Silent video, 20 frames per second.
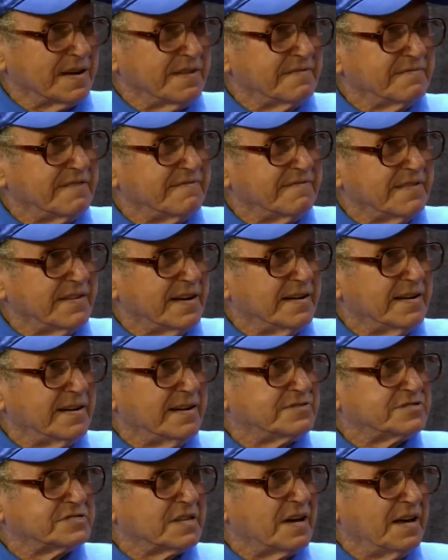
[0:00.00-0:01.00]
Revere,
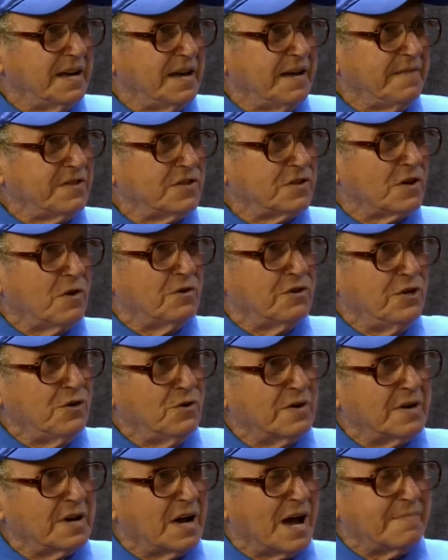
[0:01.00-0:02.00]
is even though
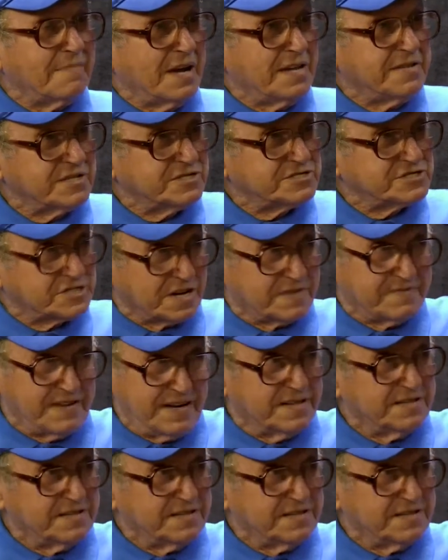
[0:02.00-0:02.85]
you and I may disagree on